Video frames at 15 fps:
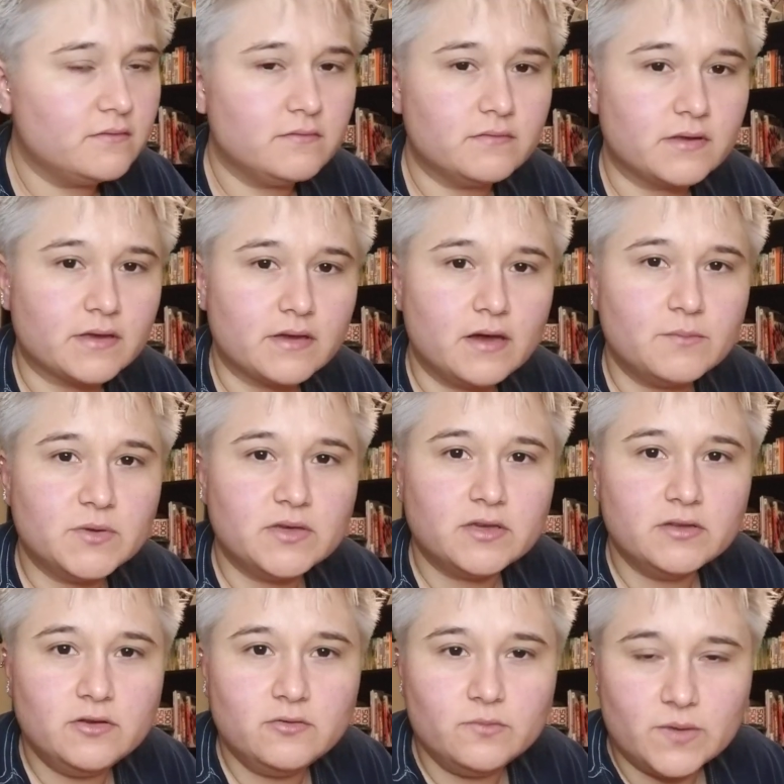Like, I mean, can
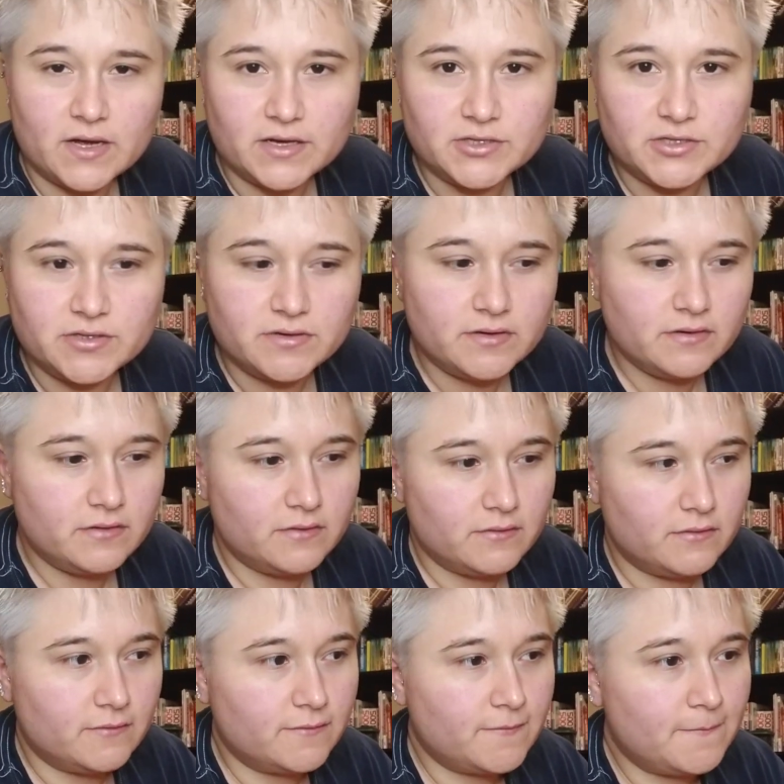you imagine
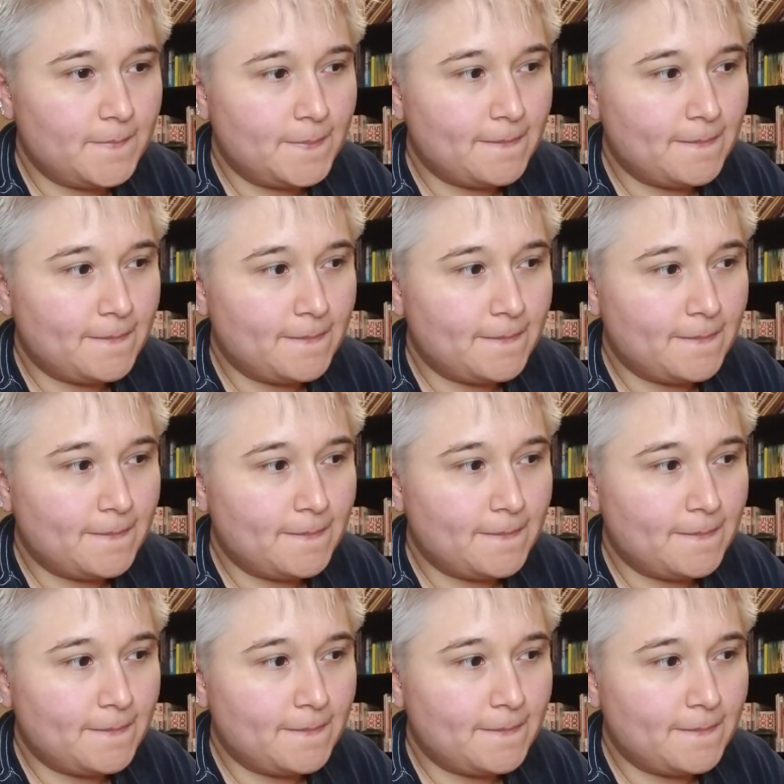if,